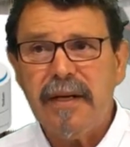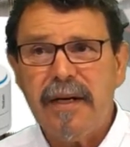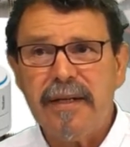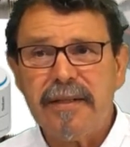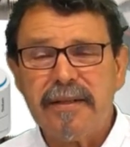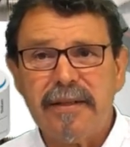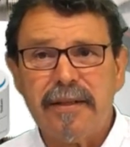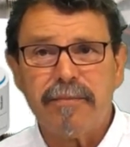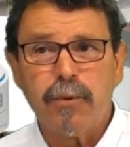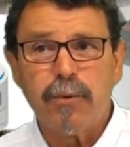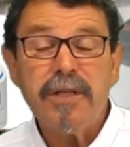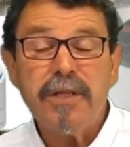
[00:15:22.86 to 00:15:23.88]
And
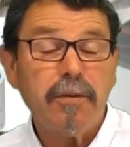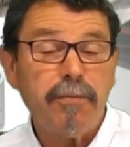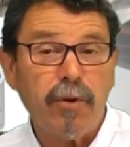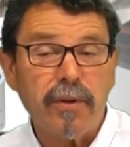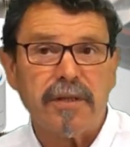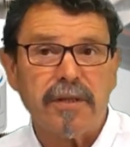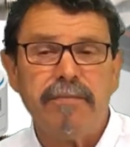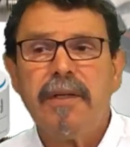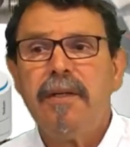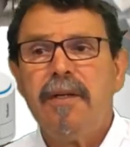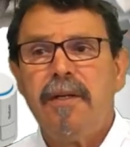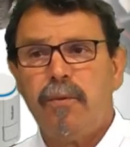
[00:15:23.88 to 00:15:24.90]
we support
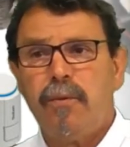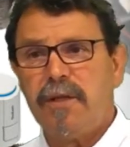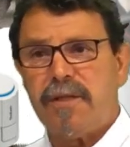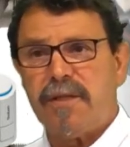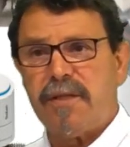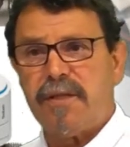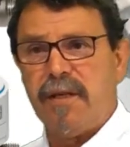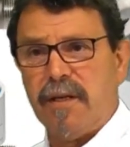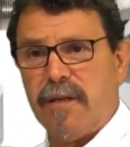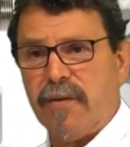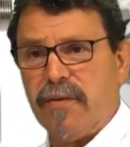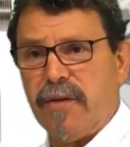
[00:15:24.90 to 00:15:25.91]
with
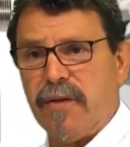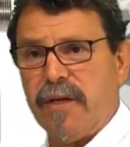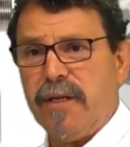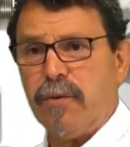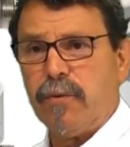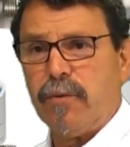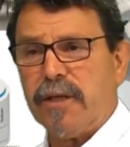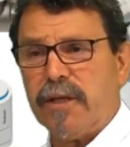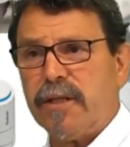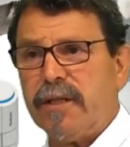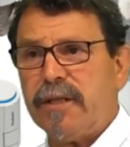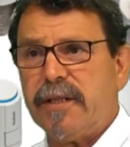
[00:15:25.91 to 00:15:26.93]
the iON
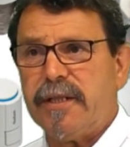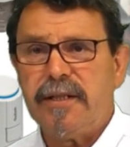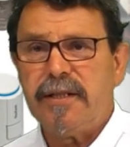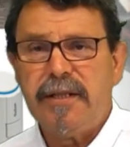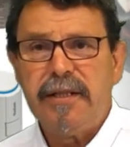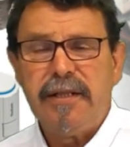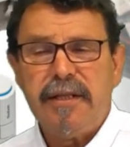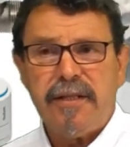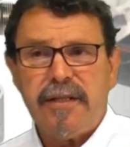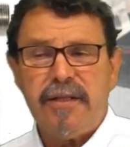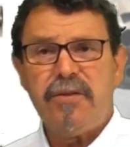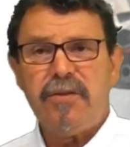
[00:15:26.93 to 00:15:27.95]
108
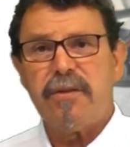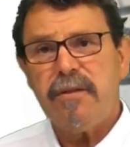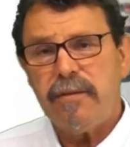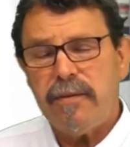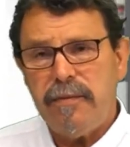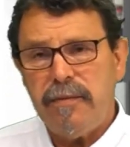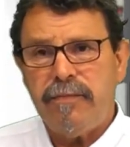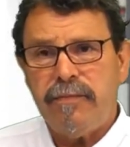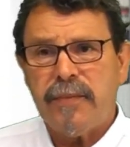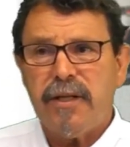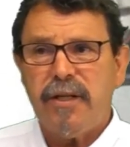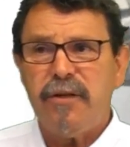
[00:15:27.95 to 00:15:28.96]
either
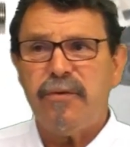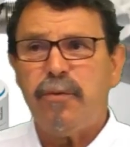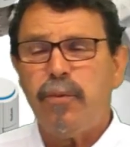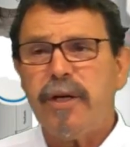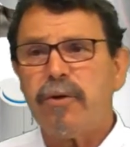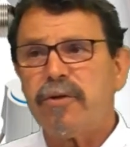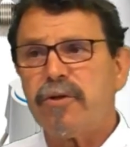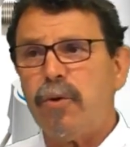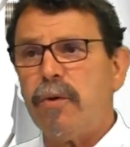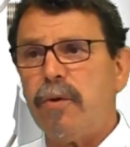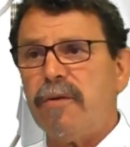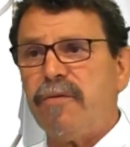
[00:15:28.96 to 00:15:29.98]
if we
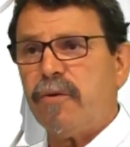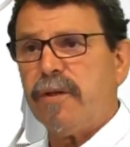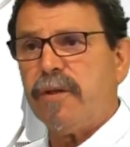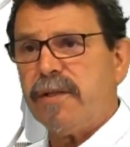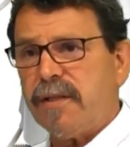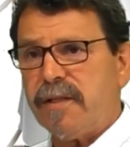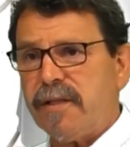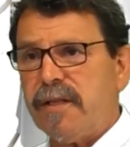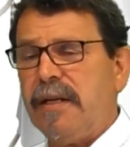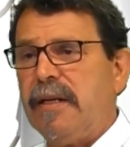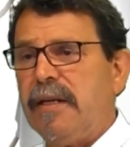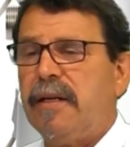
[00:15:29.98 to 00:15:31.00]
control, for instance,
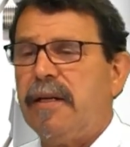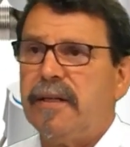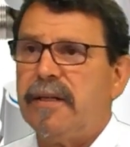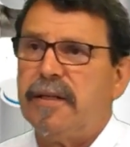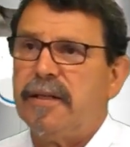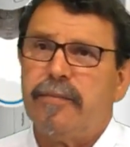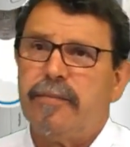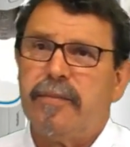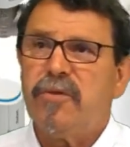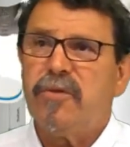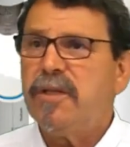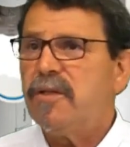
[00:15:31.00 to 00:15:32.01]

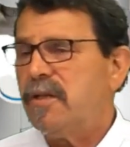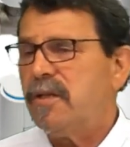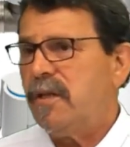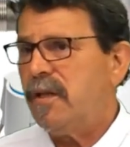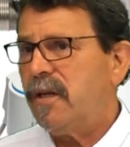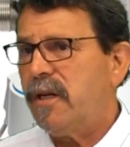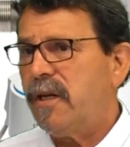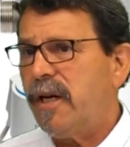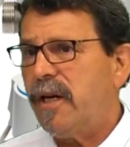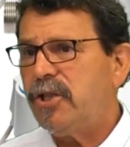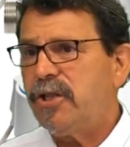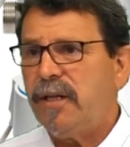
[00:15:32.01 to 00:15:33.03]
these
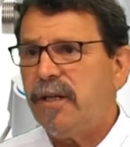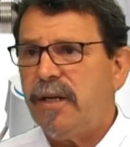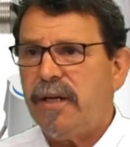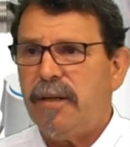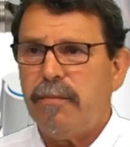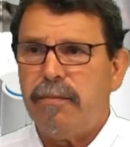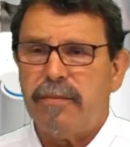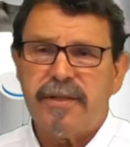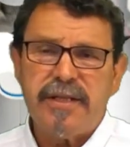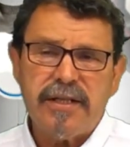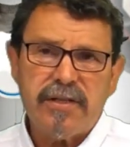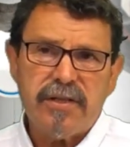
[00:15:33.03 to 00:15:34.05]

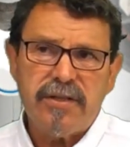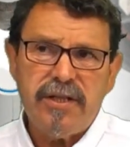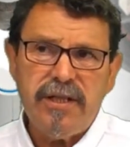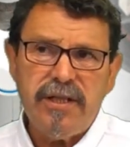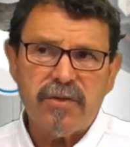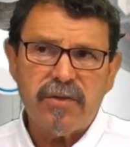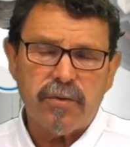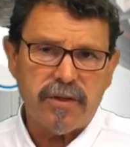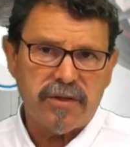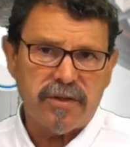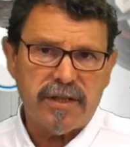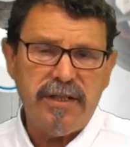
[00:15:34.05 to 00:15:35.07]
HM6T, so
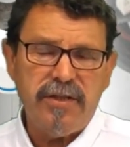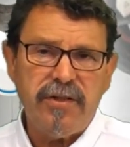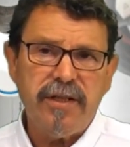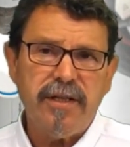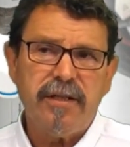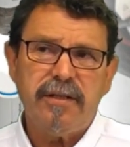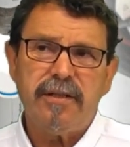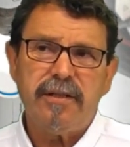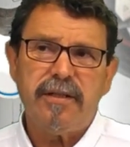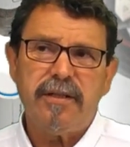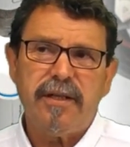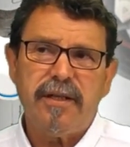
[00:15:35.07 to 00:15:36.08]
this heating
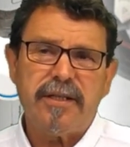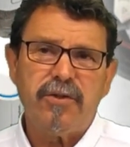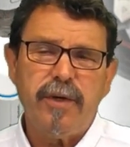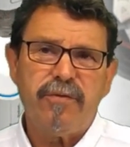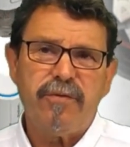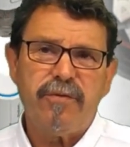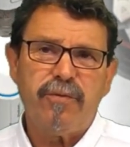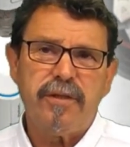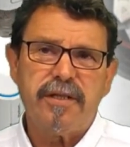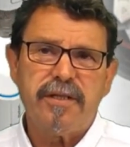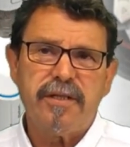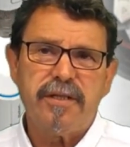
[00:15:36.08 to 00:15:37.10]
actuator, for
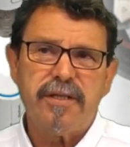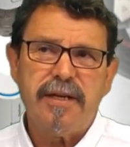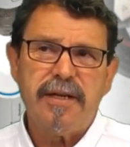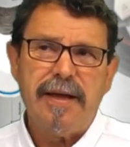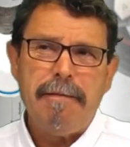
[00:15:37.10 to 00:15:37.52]
instance,